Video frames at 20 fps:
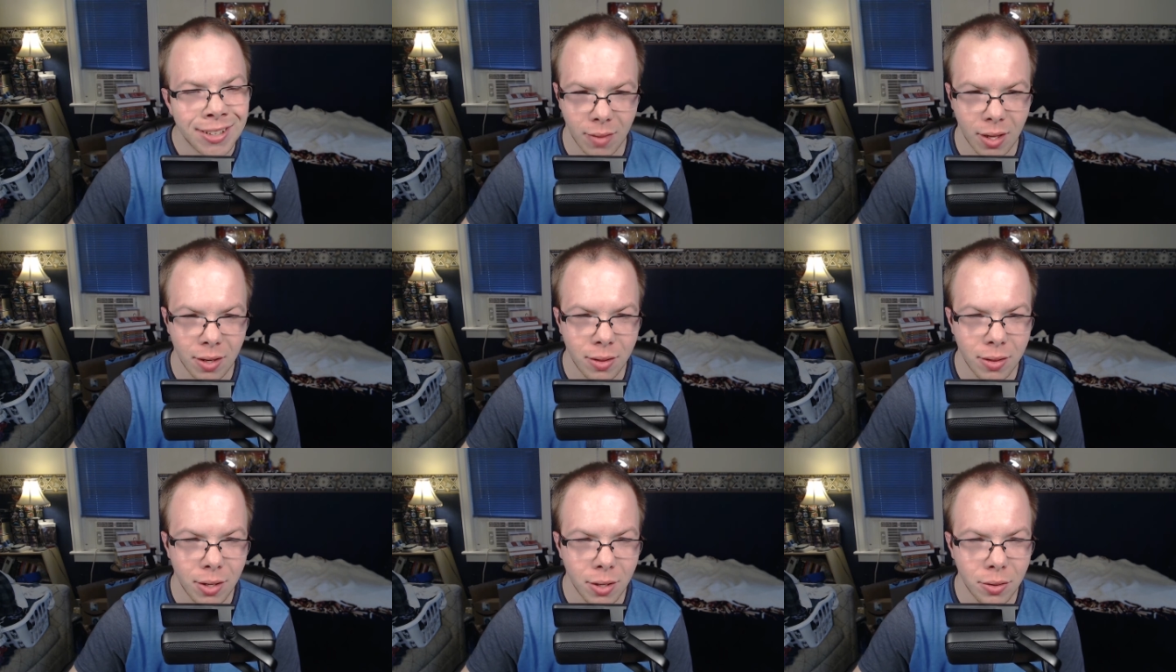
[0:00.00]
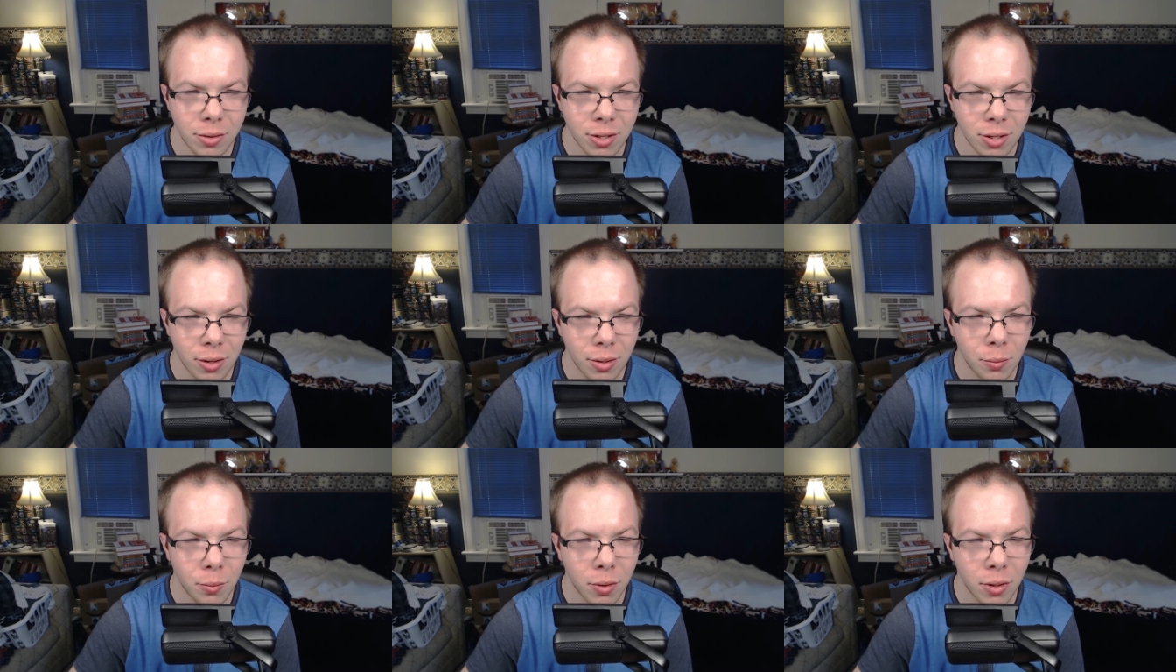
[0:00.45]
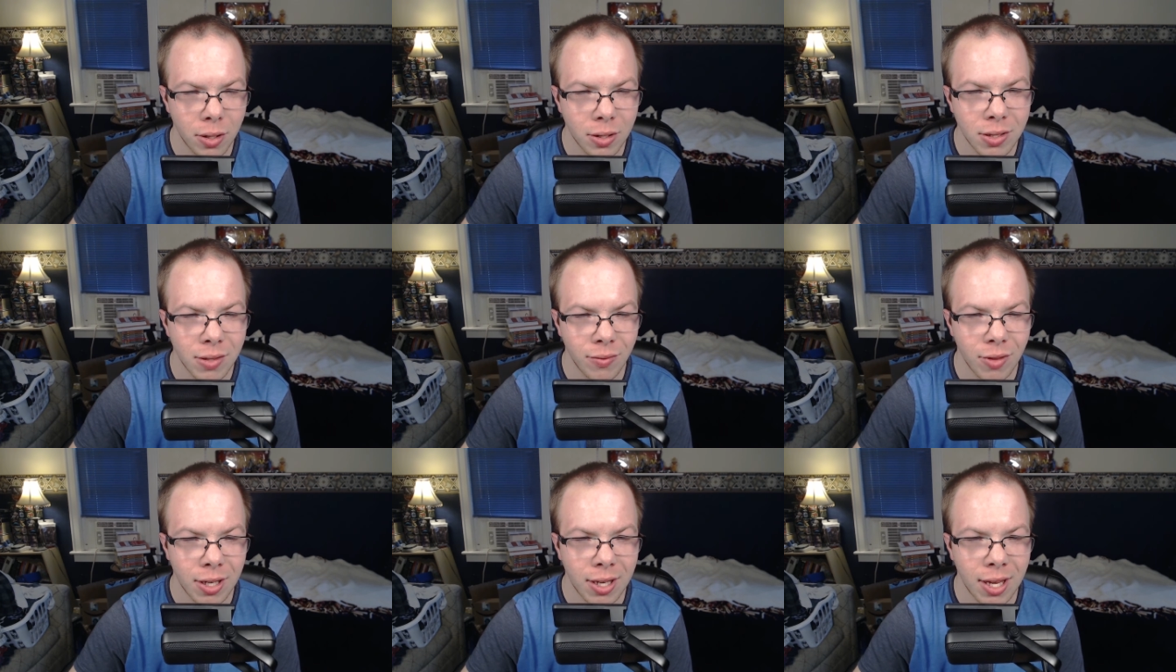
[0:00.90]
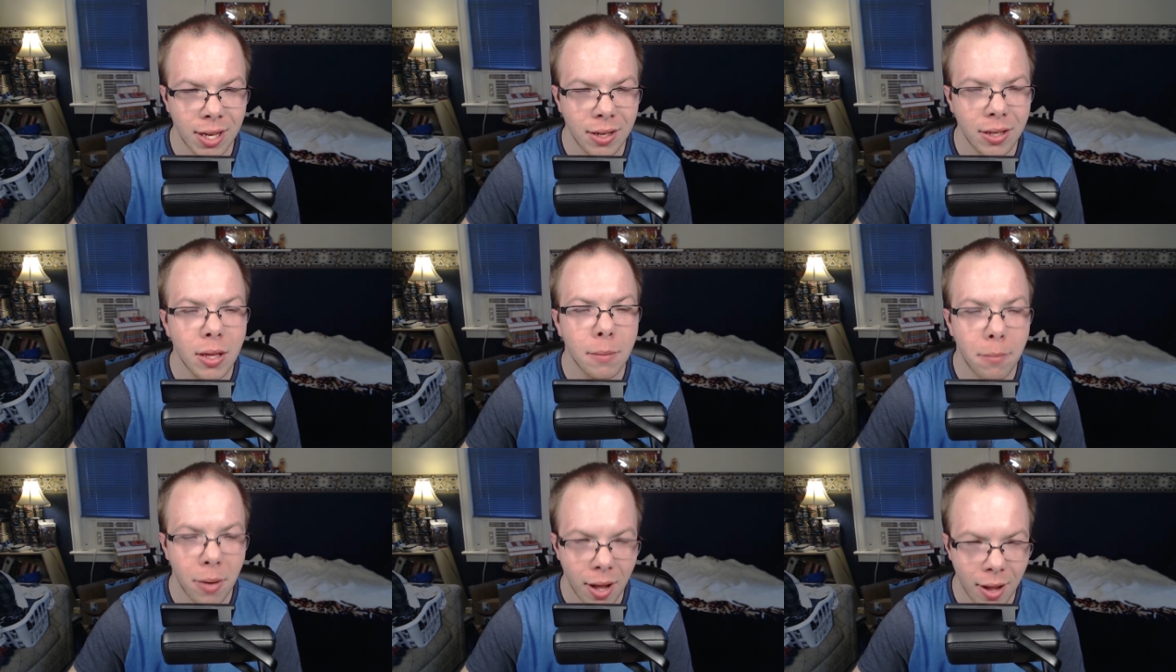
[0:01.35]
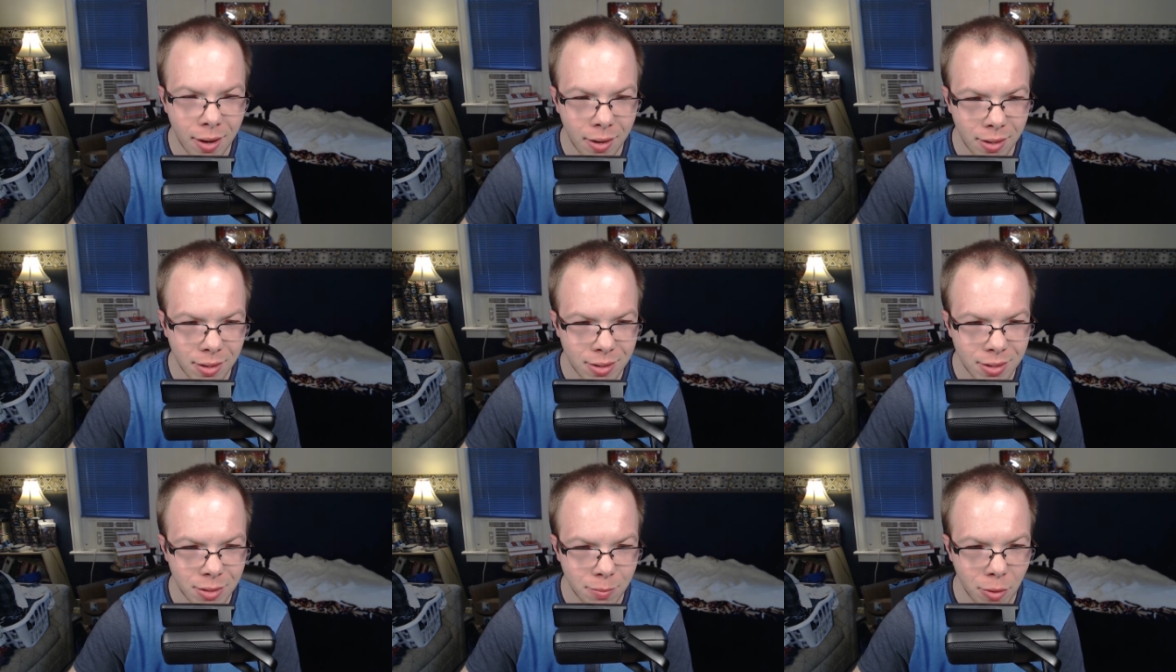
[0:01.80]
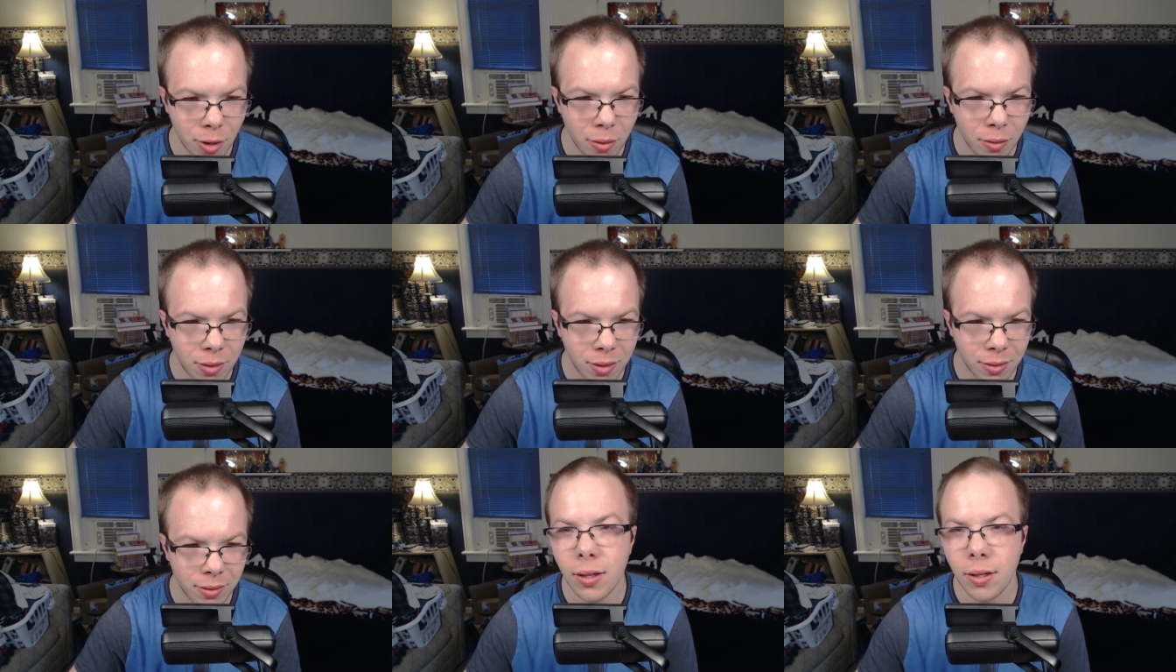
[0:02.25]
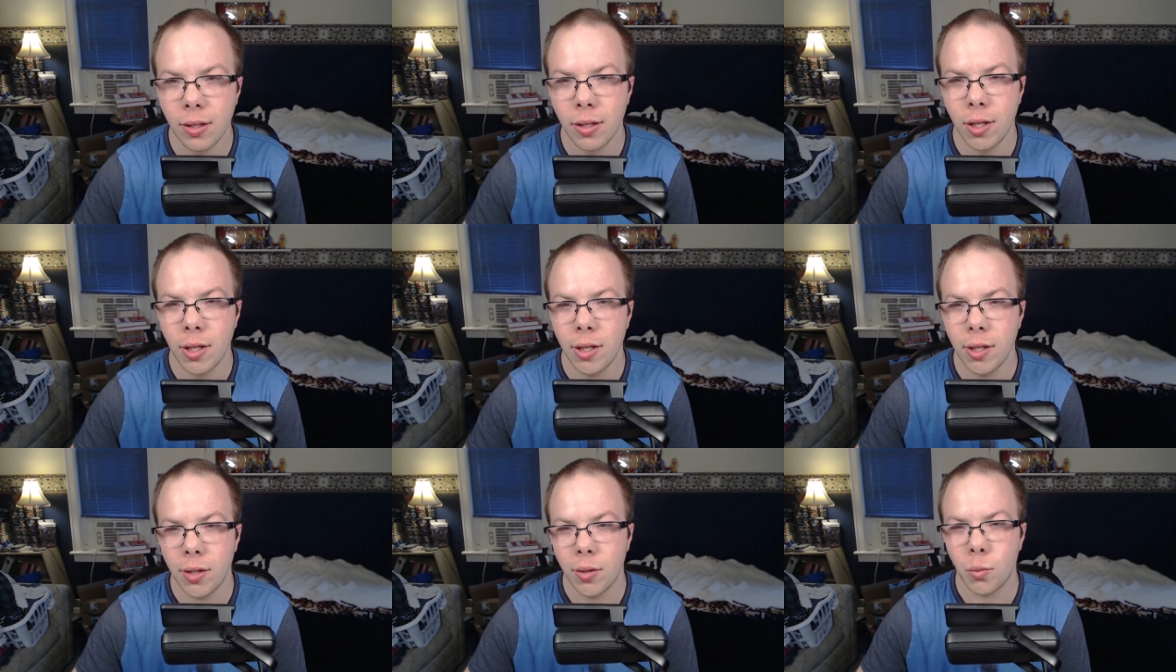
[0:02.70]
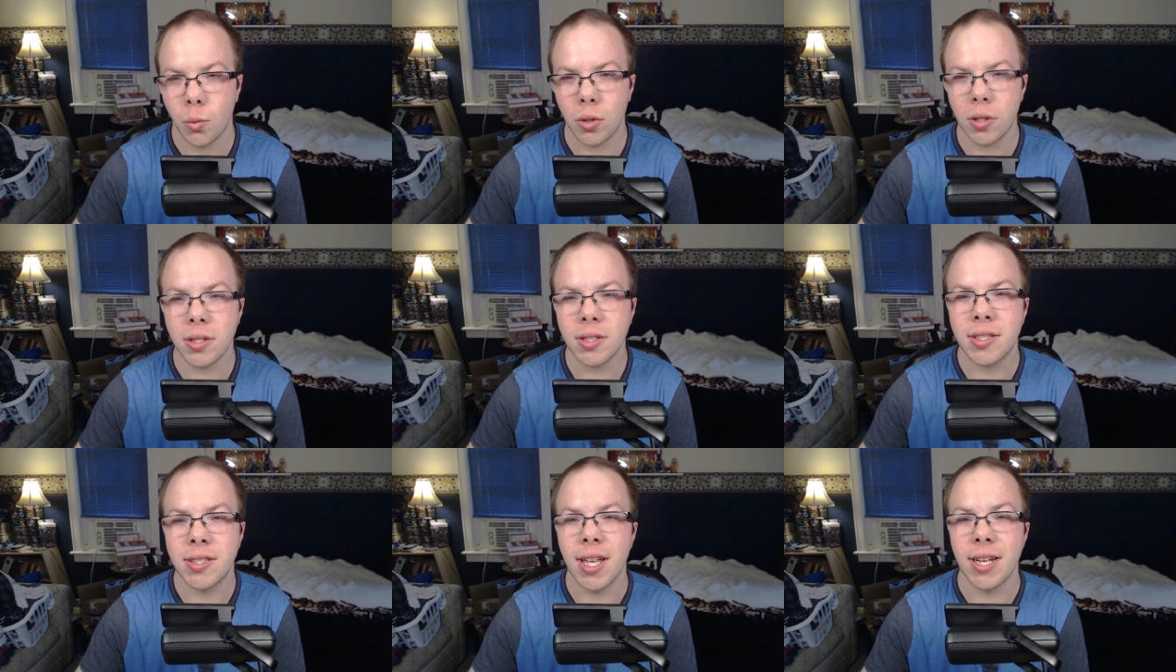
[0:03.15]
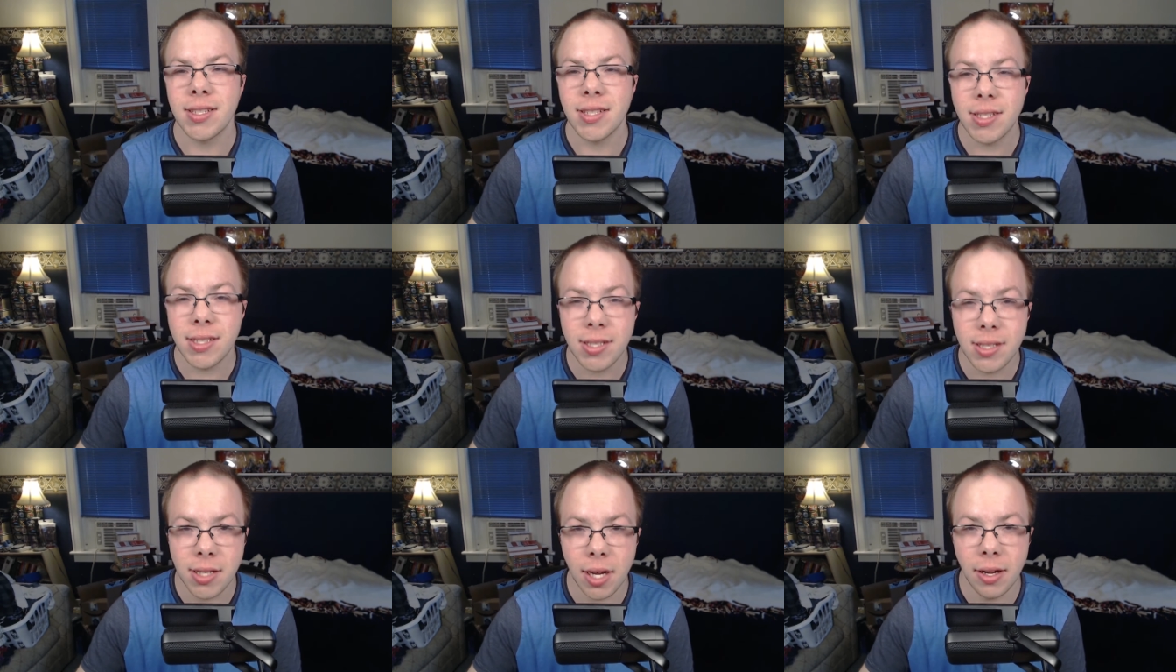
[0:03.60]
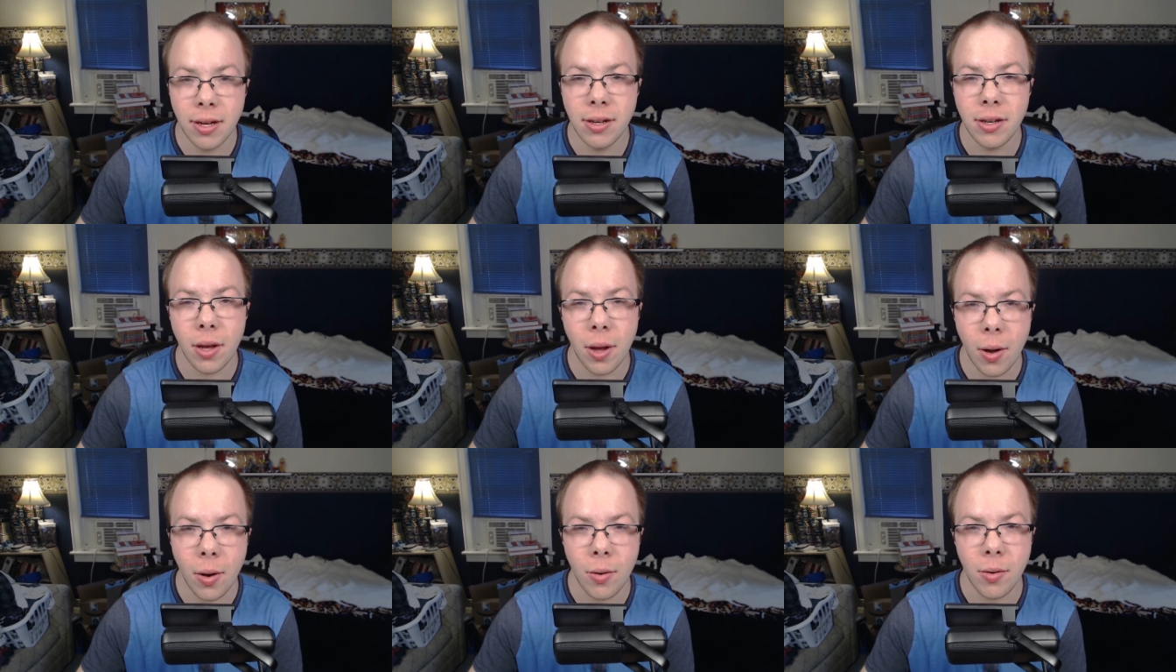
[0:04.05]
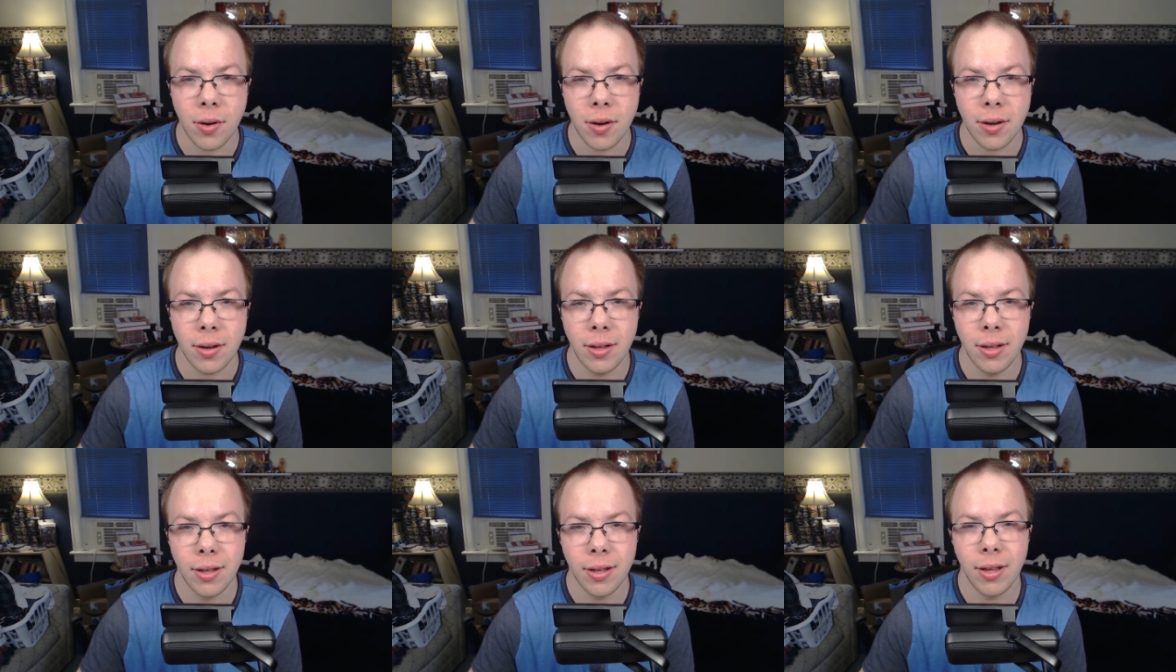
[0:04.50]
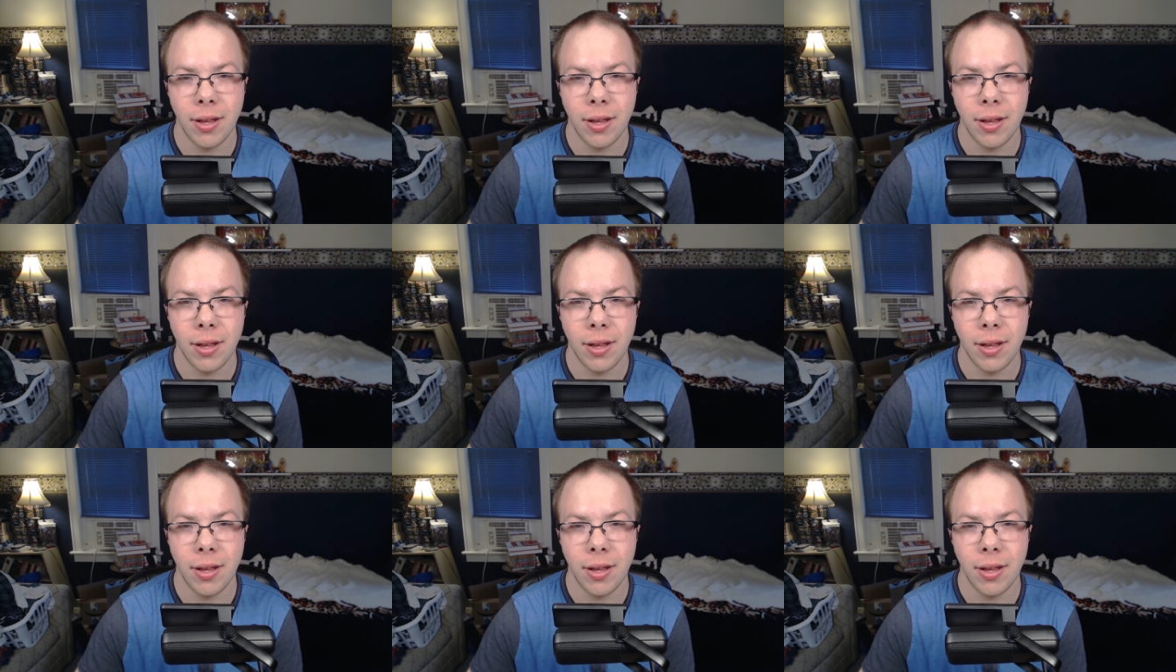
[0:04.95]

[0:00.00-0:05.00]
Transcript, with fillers: Those are the words of the king of the pirates spoke, words that stunned Oden.